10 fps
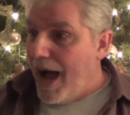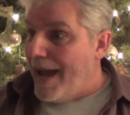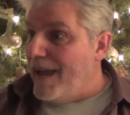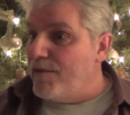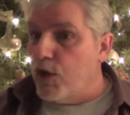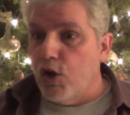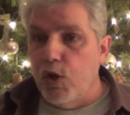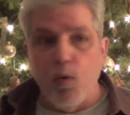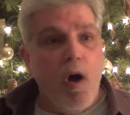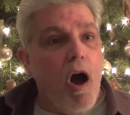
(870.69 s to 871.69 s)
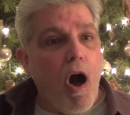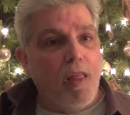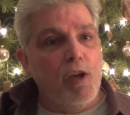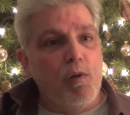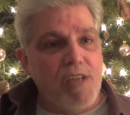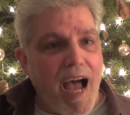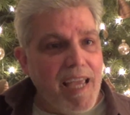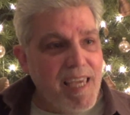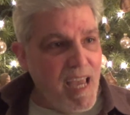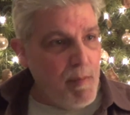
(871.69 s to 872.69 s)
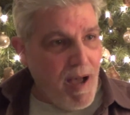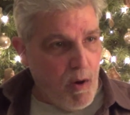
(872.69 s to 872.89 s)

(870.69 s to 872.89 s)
I haven't a clue. All I know is I came